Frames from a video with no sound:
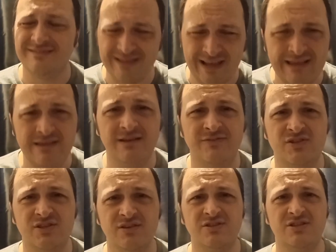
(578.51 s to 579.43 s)
Day the Earth
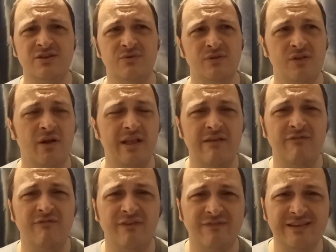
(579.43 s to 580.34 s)
Stood Still, the
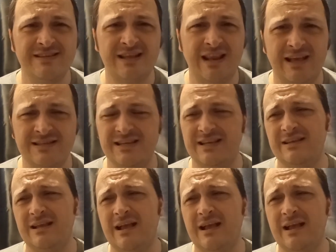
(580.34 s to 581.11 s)
nineteen fifties classic,